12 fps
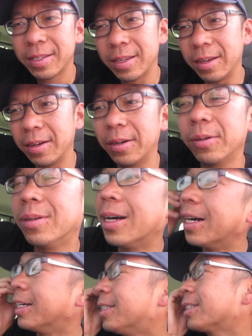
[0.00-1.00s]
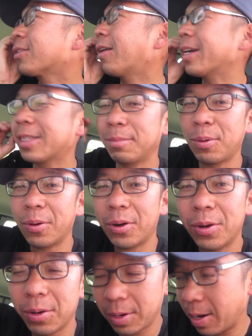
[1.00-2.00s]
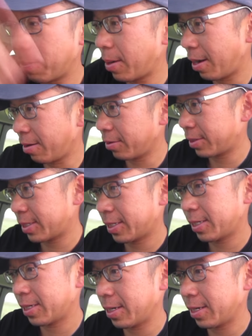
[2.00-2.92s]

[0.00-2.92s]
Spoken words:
So I just crossed the border about